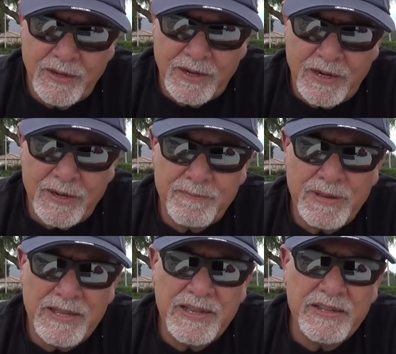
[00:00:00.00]

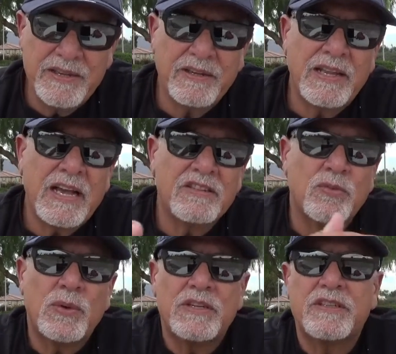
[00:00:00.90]
And then the
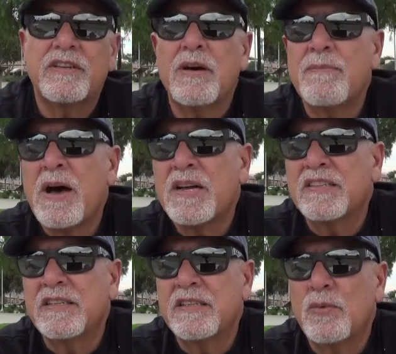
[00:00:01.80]
last one is
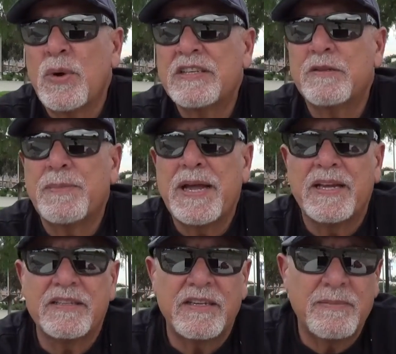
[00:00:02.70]
Hamas in the West
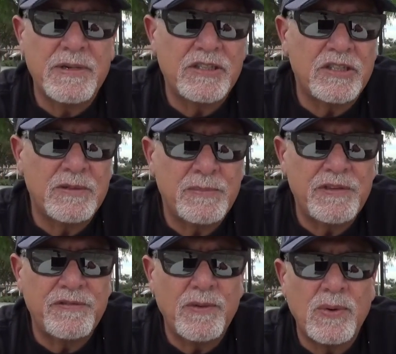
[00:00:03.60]
Bank. As I mentioned
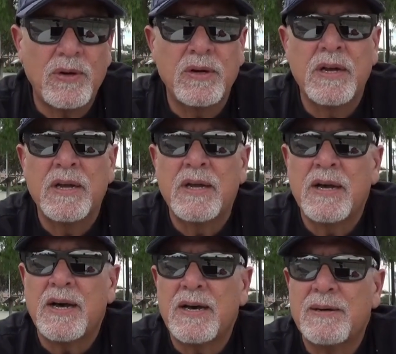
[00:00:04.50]
before,
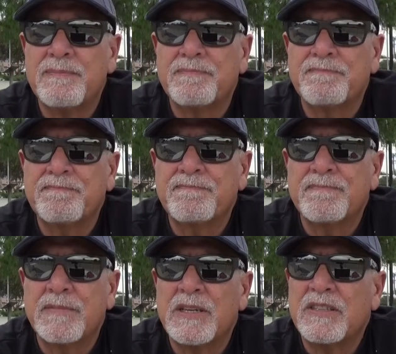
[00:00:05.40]

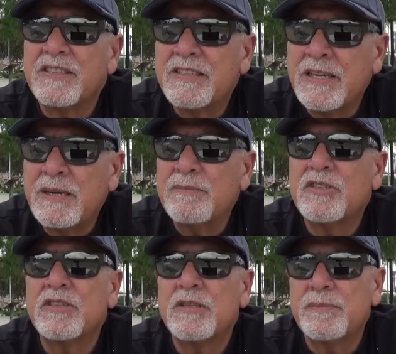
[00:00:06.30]
there
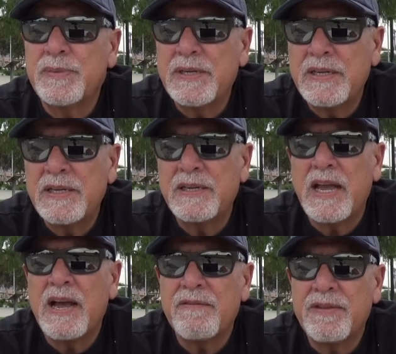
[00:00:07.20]
seems to be
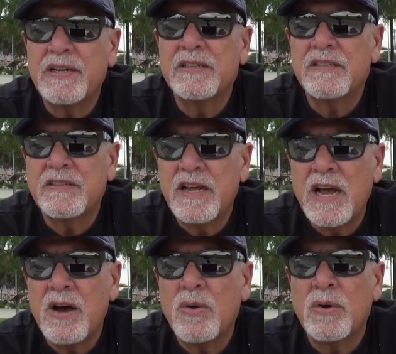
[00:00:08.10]
evidence
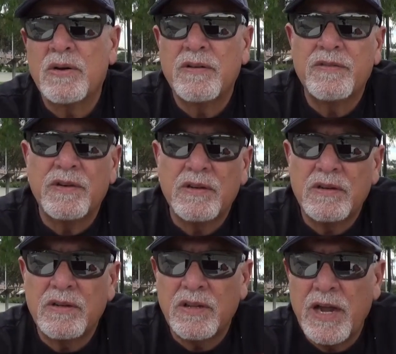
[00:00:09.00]
now of a
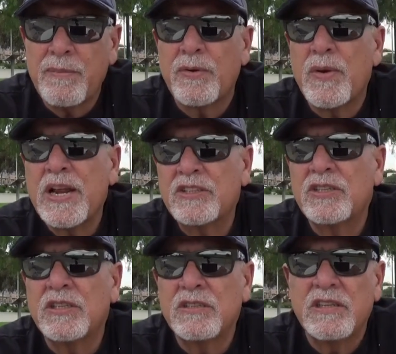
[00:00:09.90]

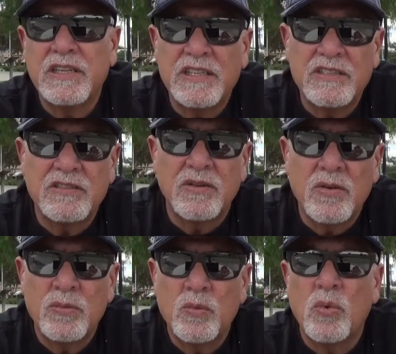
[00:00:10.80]
collaboration, that these
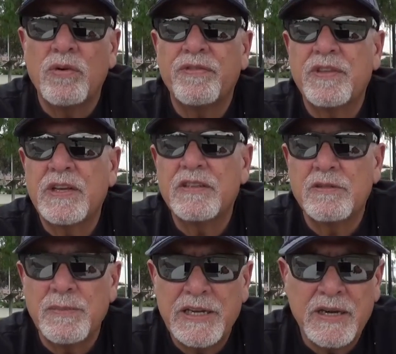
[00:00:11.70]
lone wolf
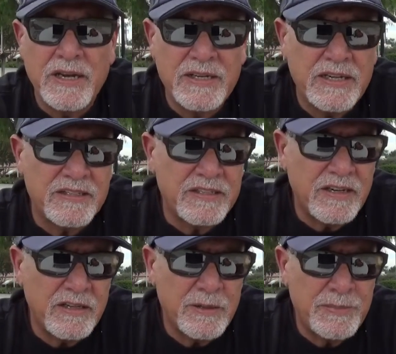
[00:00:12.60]
things may not
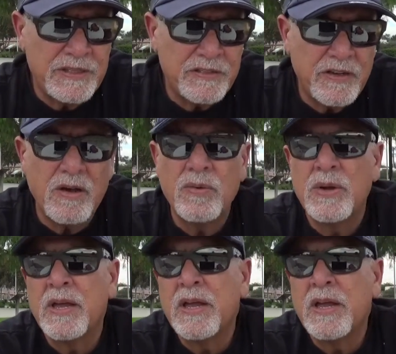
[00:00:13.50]
necessarily be so.